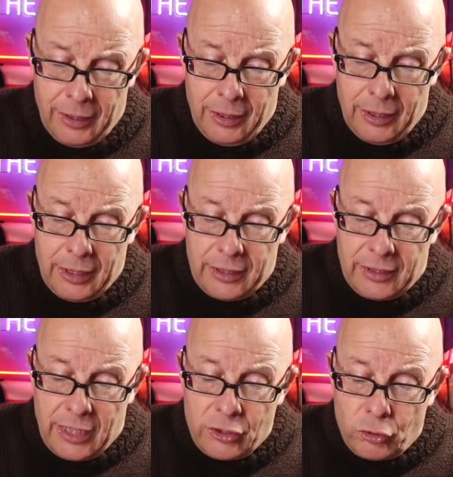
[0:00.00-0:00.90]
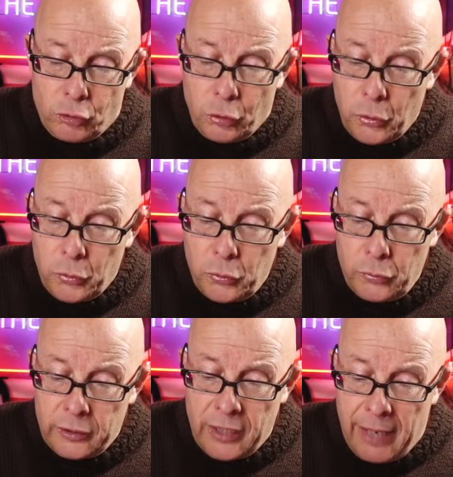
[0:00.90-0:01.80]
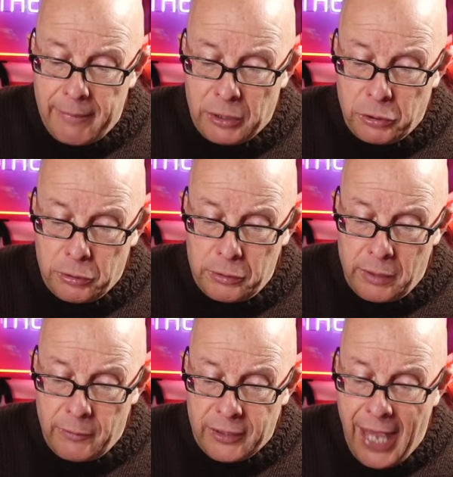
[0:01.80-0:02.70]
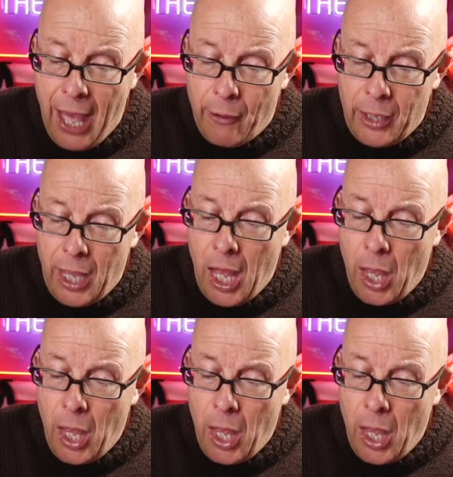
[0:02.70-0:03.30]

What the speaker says: It is true the dimensions of the tower are